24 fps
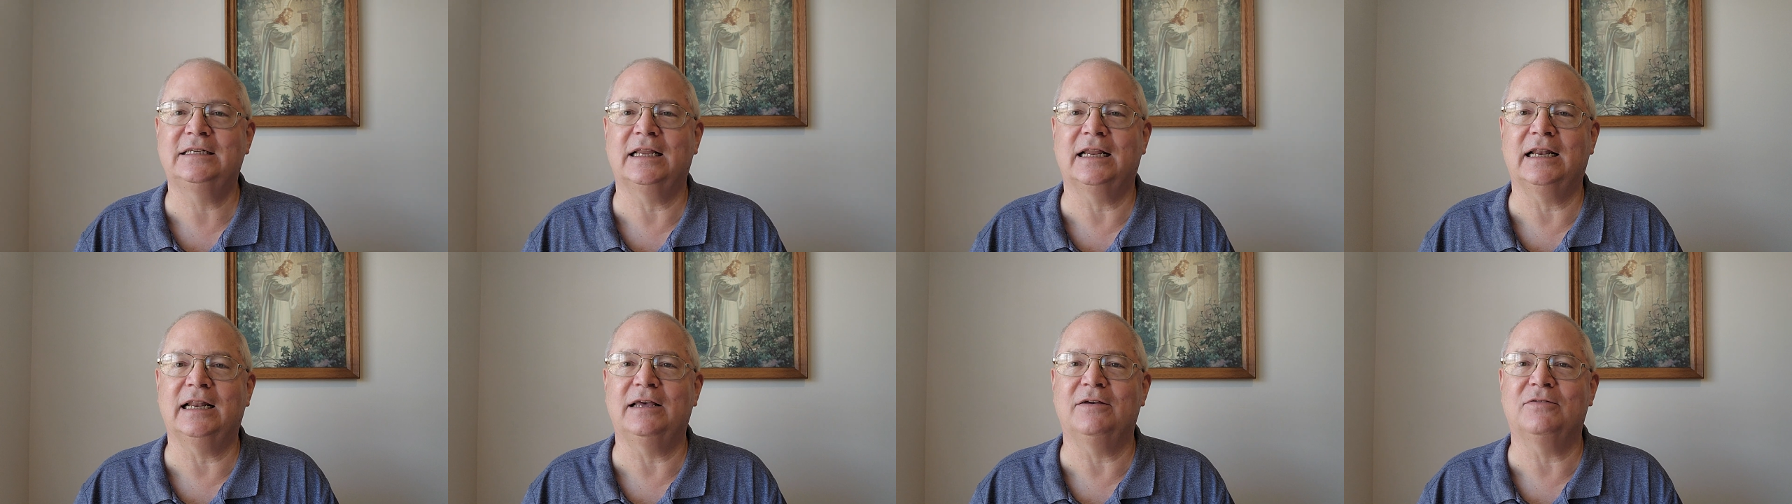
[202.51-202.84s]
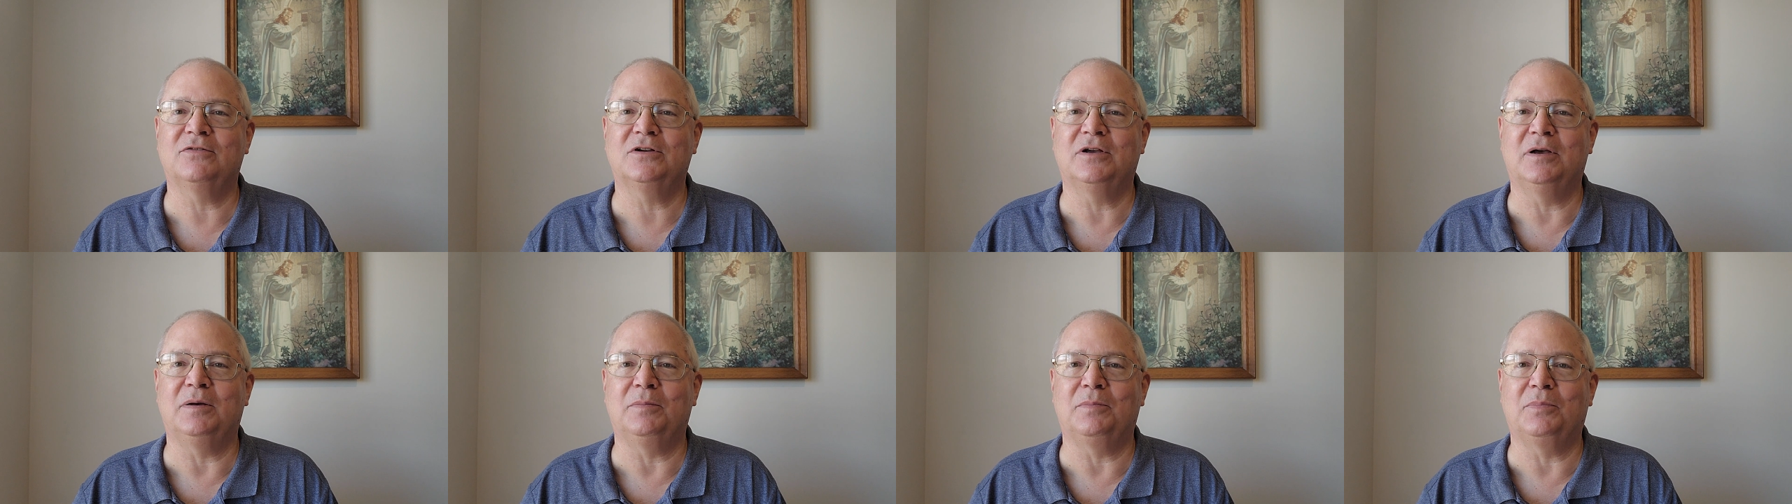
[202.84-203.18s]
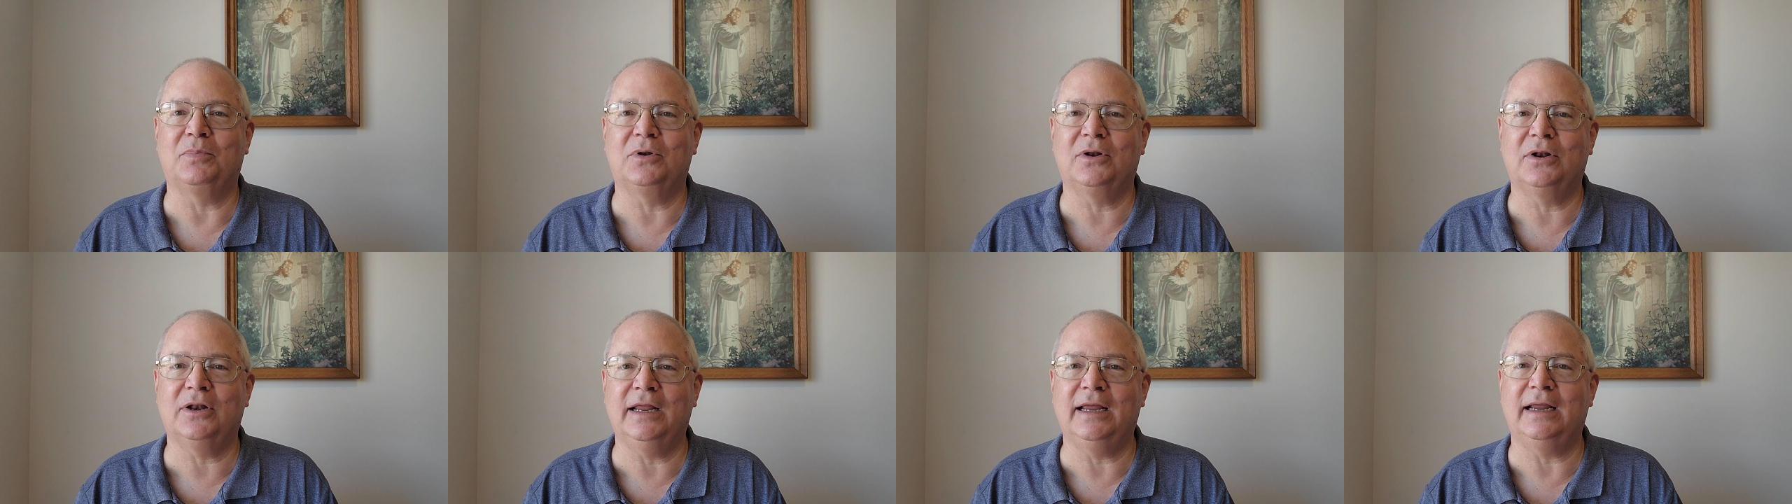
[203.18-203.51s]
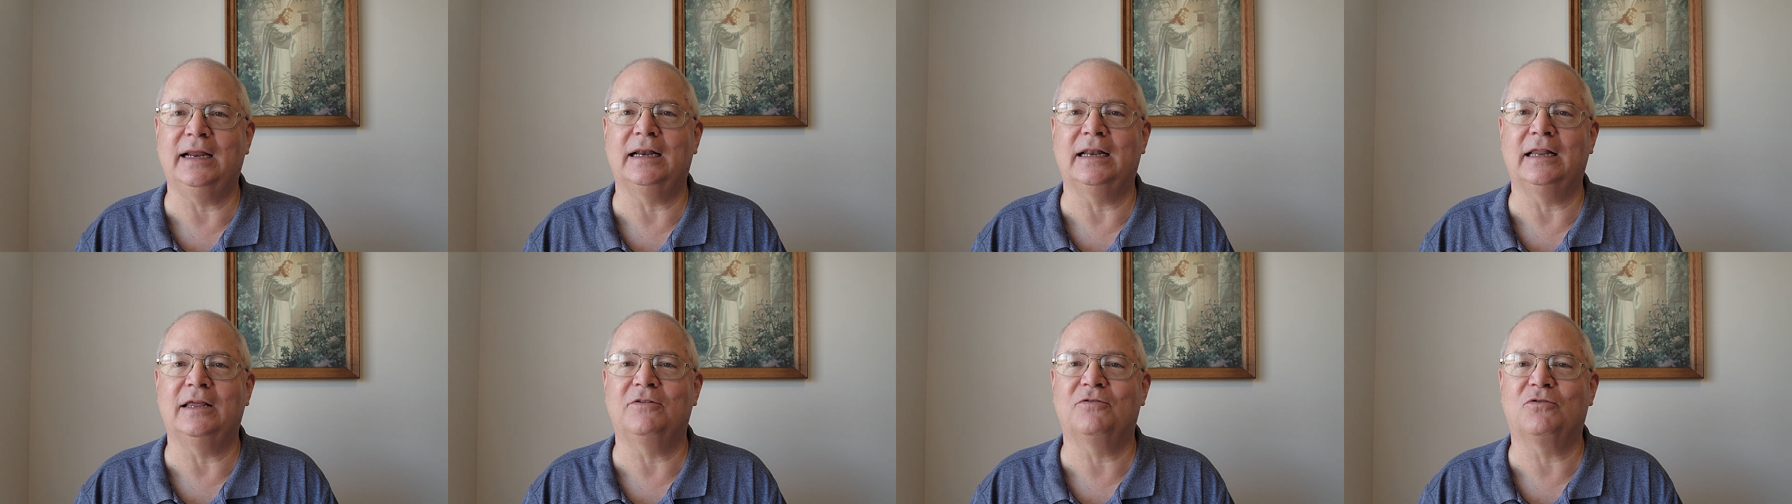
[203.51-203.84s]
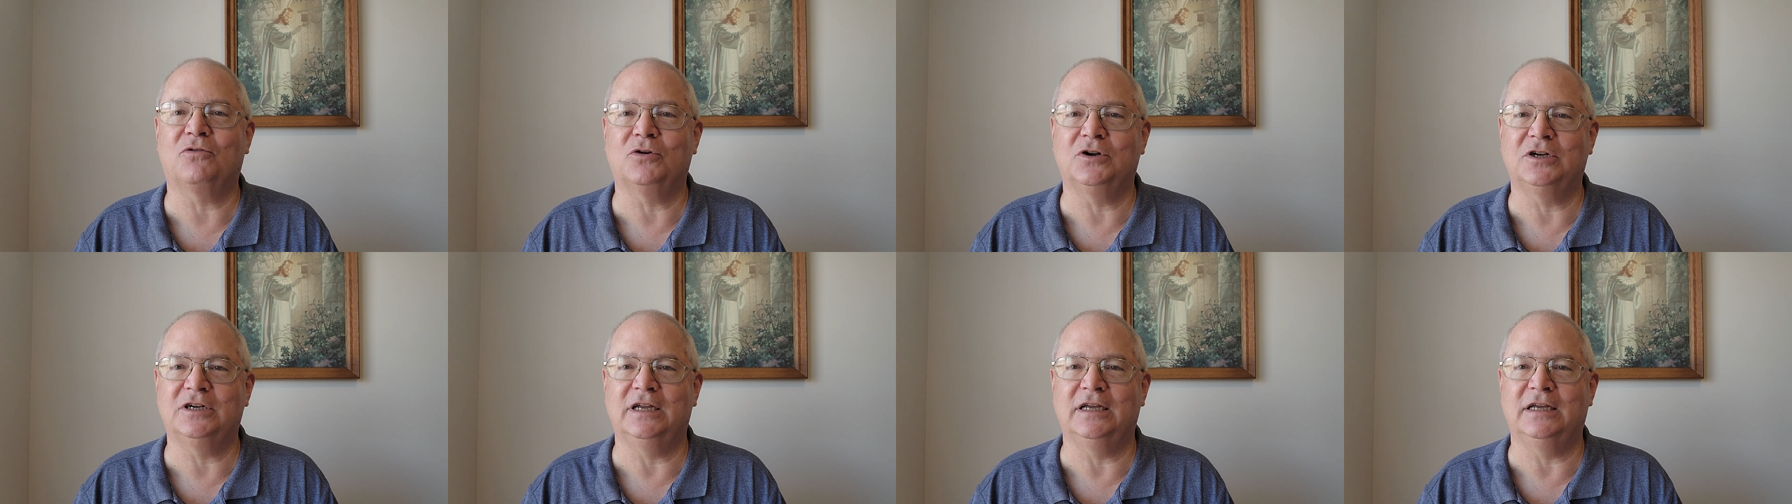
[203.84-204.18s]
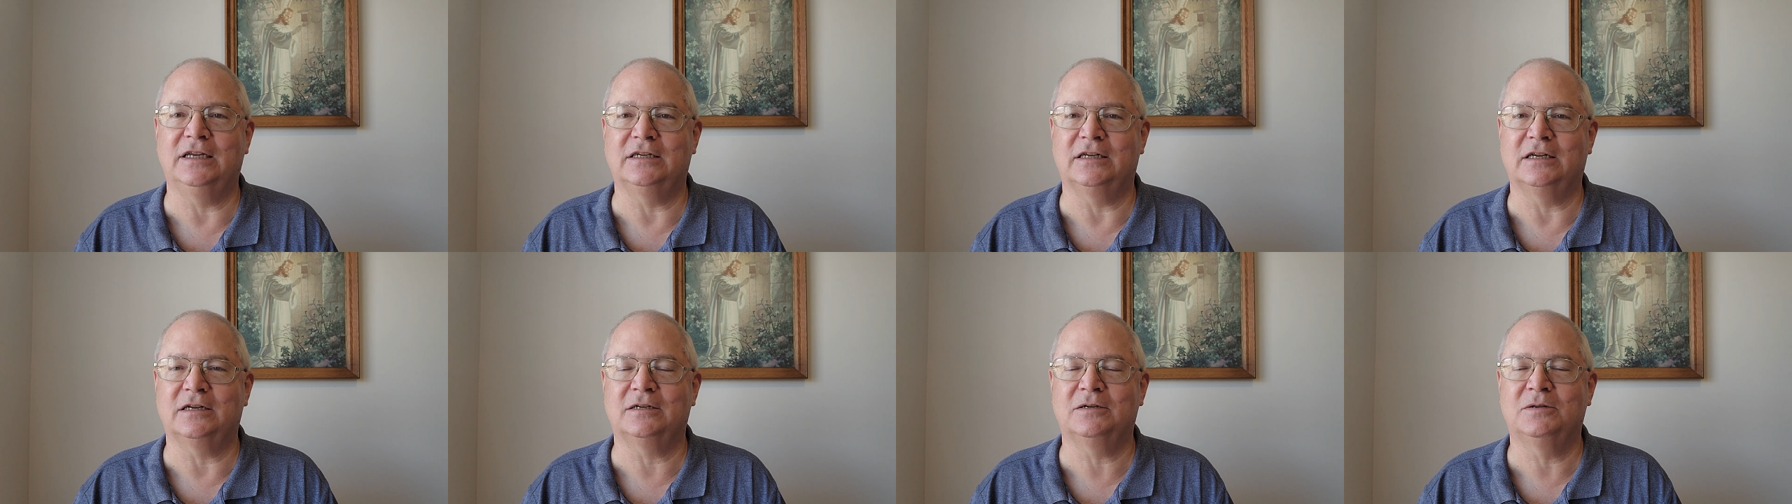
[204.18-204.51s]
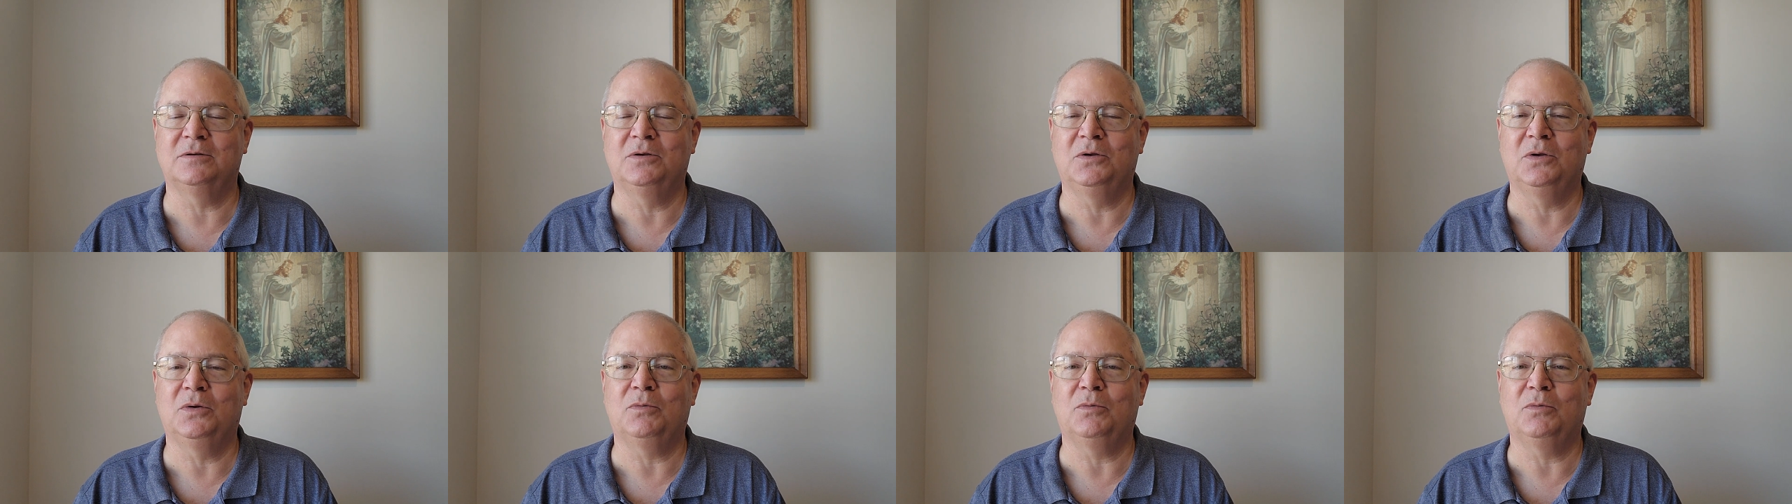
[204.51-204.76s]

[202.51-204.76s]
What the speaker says: to live completely for Jesus.